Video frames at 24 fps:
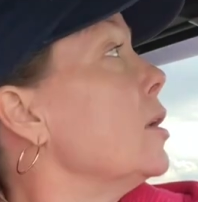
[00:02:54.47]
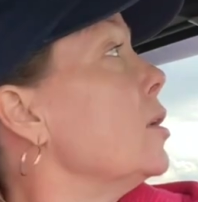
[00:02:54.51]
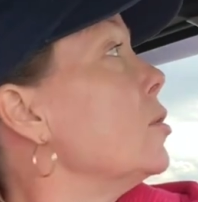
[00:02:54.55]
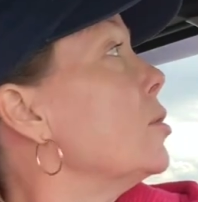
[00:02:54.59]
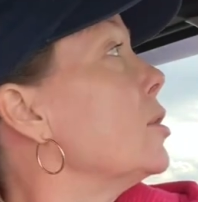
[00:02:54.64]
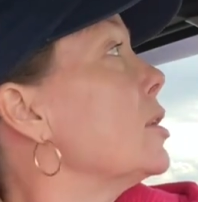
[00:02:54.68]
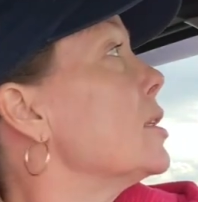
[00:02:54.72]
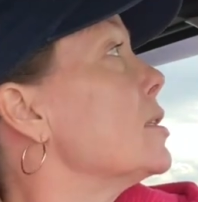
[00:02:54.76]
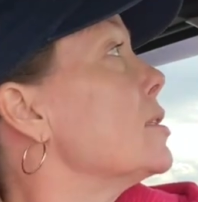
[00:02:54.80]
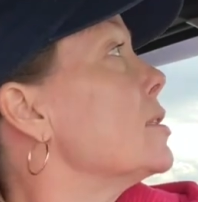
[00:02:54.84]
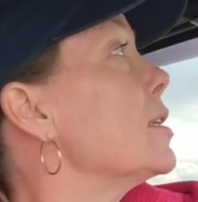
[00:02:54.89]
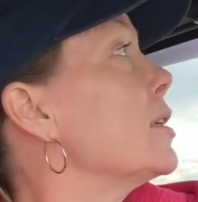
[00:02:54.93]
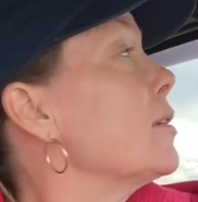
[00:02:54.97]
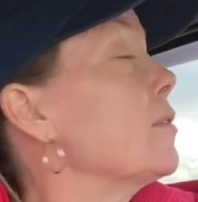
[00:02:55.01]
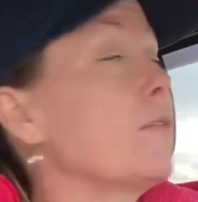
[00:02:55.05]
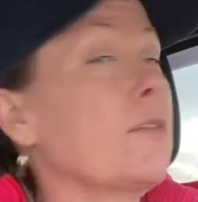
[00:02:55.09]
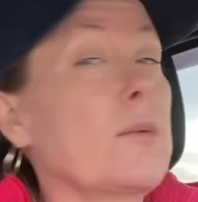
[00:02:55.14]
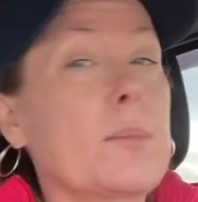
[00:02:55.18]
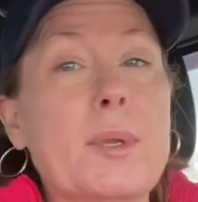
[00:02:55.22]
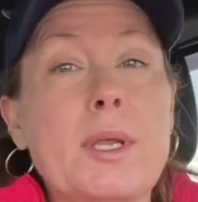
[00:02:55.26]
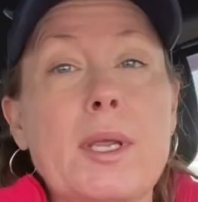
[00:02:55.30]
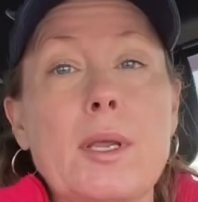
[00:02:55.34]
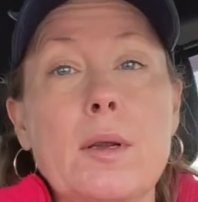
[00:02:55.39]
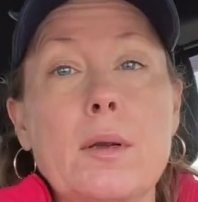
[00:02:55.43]
You can see
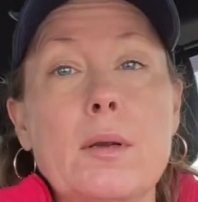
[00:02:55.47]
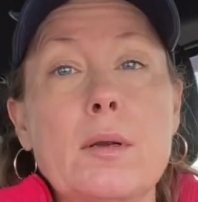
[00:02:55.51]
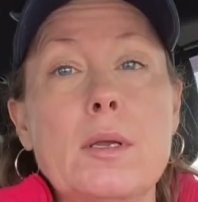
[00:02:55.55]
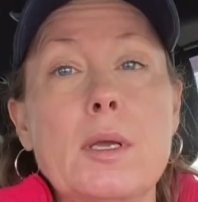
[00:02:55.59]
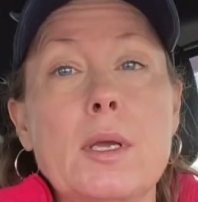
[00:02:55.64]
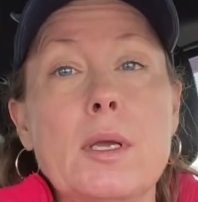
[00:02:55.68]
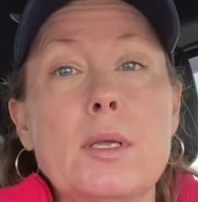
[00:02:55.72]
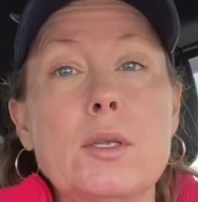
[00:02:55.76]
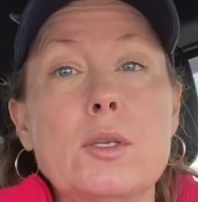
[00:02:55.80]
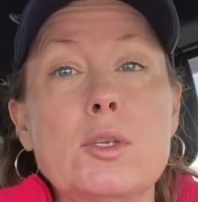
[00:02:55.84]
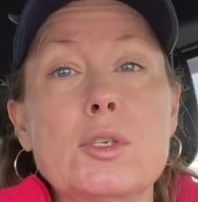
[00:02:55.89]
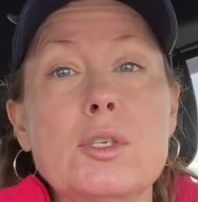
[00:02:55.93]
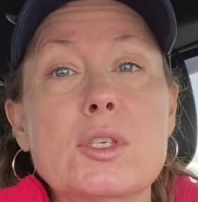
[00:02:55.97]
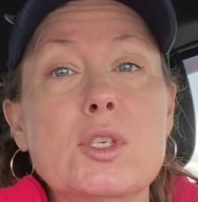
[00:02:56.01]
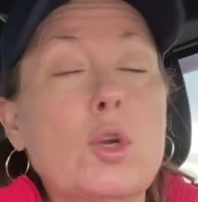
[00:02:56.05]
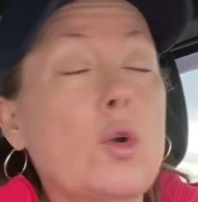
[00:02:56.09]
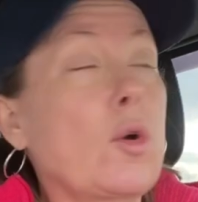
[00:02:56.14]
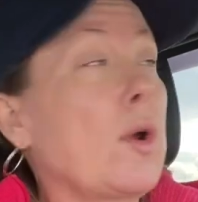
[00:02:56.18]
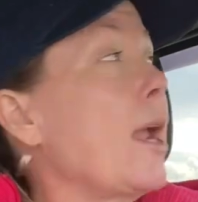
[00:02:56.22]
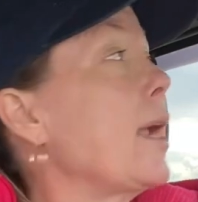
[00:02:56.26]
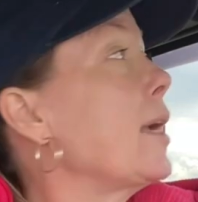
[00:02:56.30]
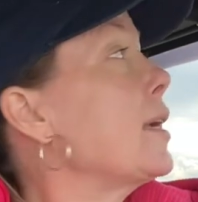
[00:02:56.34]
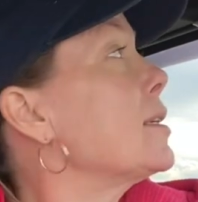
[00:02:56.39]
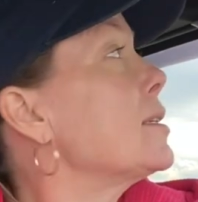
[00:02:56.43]
from here, just
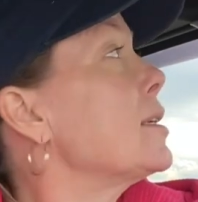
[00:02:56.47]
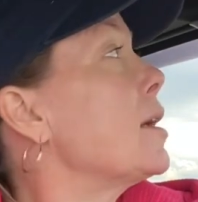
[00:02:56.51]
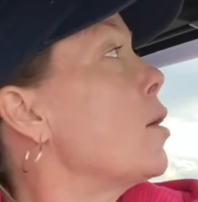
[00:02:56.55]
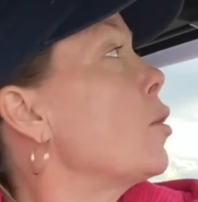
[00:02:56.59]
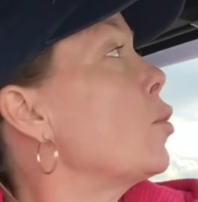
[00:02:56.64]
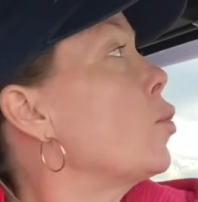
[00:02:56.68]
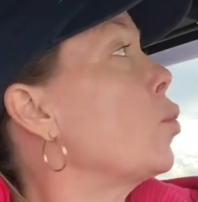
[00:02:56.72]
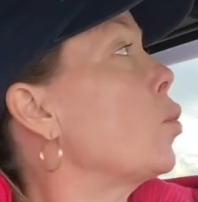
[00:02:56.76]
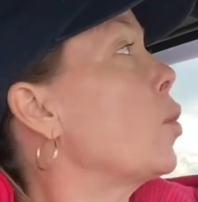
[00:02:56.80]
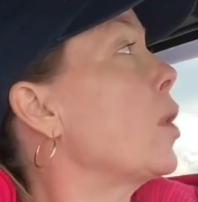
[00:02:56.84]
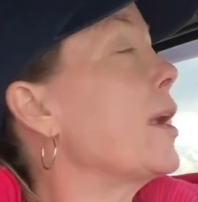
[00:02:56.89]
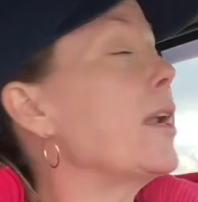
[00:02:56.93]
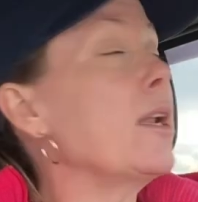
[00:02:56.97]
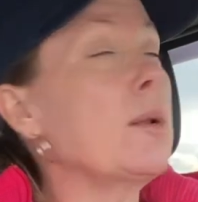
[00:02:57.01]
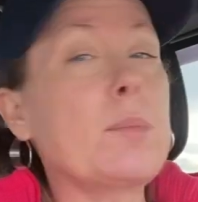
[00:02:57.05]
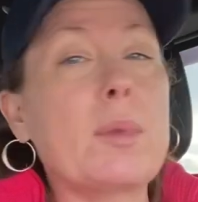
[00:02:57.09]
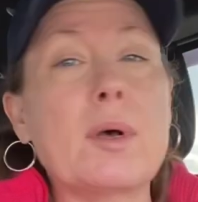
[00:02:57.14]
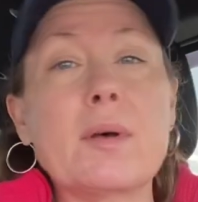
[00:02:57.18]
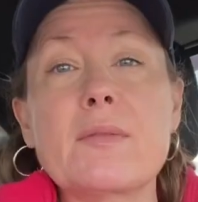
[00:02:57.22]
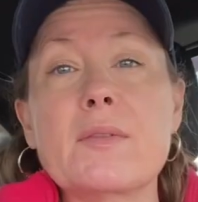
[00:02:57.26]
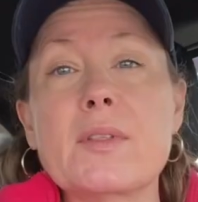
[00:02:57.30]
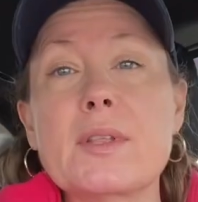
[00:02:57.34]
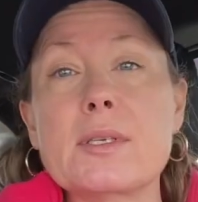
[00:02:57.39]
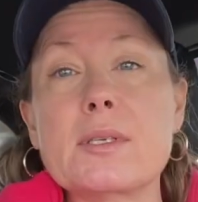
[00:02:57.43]
crack it down right
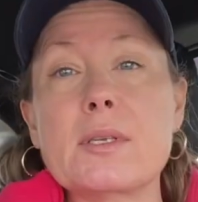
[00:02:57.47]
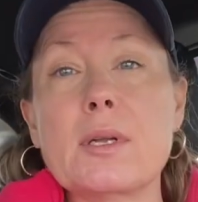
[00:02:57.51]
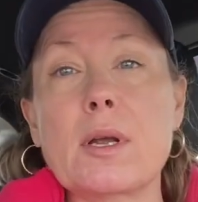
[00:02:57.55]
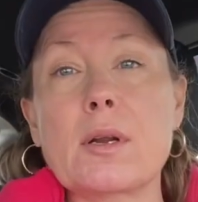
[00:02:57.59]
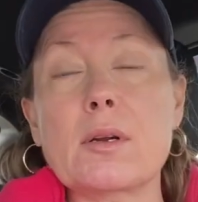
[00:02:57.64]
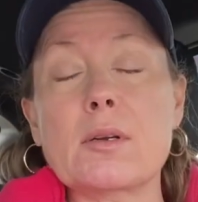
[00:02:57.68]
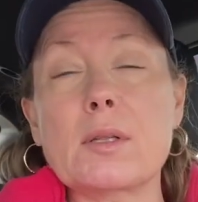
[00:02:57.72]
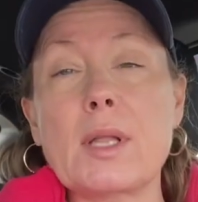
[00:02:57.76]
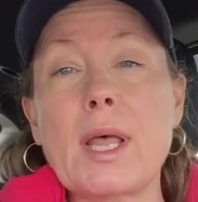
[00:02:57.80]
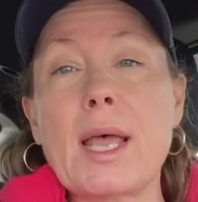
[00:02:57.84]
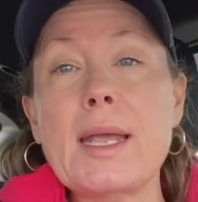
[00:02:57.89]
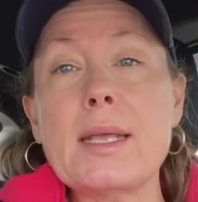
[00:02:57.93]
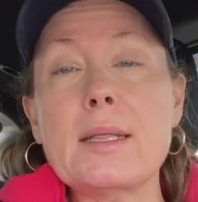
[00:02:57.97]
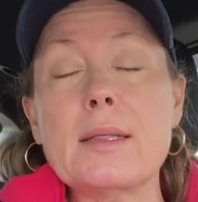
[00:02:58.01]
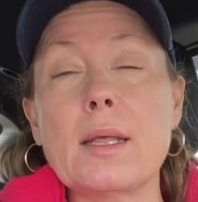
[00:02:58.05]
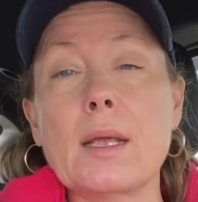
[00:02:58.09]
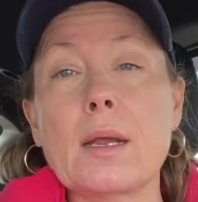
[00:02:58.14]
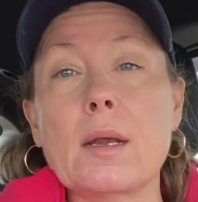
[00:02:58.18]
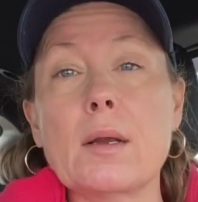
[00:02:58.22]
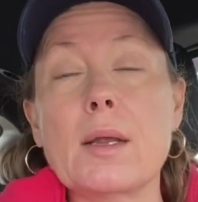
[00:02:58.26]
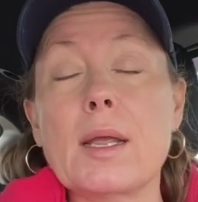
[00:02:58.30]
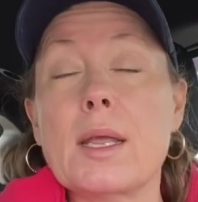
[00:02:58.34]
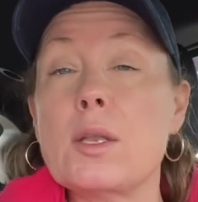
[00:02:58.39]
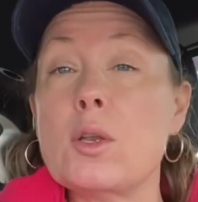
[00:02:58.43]
above the dark line
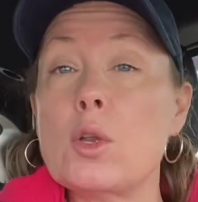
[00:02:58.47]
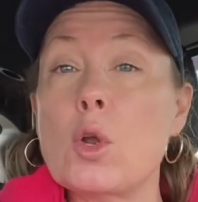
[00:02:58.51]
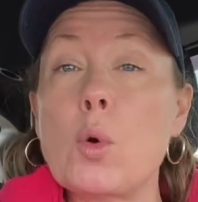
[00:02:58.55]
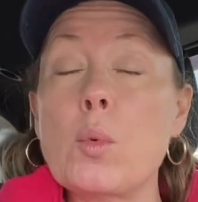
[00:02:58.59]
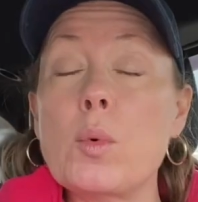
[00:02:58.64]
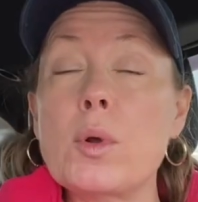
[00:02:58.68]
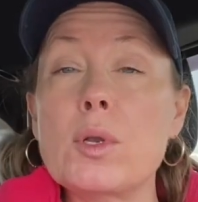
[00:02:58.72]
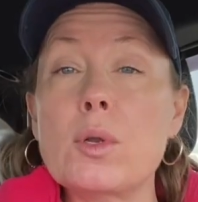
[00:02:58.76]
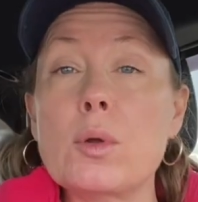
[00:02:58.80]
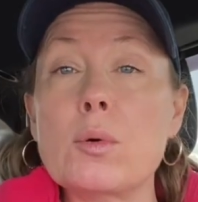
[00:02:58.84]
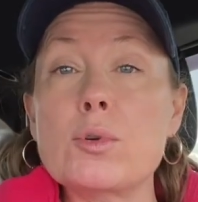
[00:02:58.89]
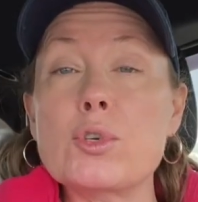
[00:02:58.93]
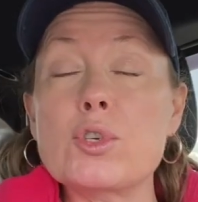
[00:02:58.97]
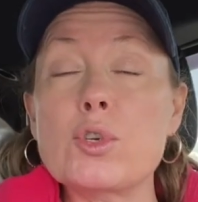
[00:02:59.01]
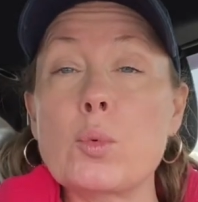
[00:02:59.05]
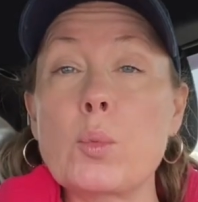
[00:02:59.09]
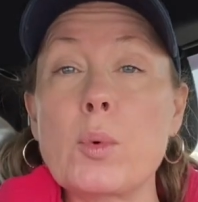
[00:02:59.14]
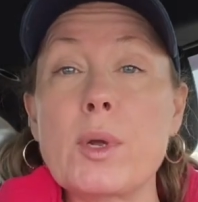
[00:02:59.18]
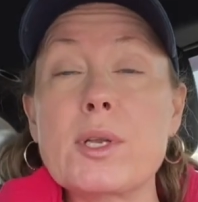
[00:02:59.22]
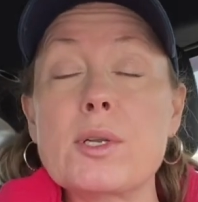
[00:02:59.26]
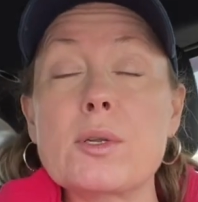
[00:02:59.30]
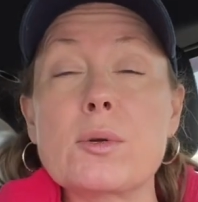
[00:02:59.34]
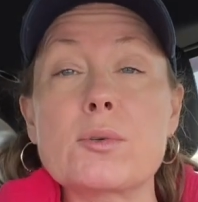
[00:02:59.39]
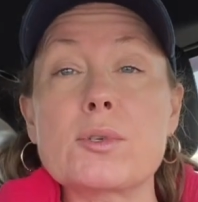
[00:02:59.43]
there and no one knows your
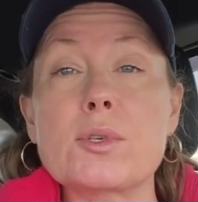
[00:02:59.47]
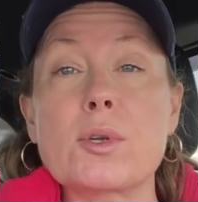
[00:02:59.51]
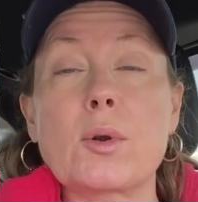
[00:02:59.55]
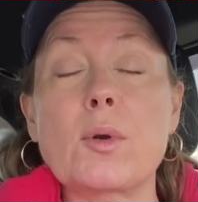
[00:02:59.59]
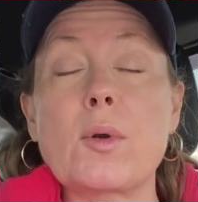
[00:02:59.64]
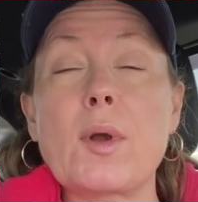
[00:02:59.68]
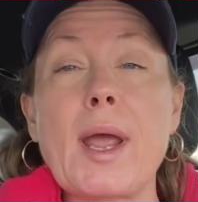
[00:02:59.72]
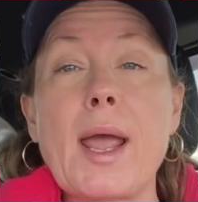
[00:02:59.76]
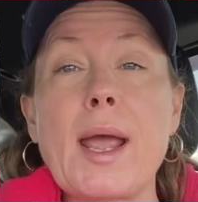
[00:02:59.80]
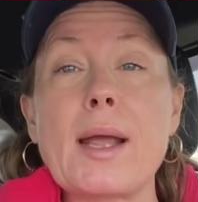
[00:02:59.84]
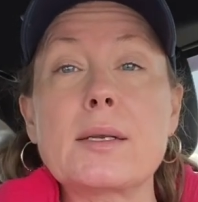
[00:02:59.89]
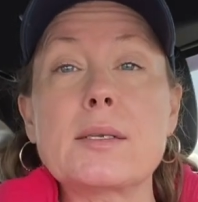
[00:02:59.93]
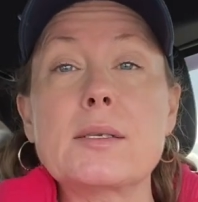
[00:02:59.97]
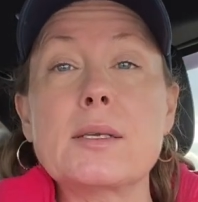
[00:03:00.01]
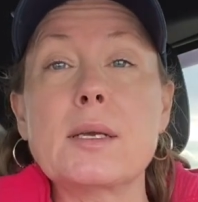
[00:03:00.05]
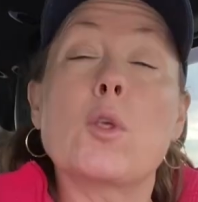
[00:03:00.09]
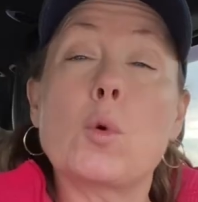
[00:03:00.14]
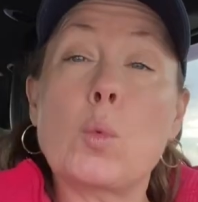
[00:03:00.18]
windows are cracked.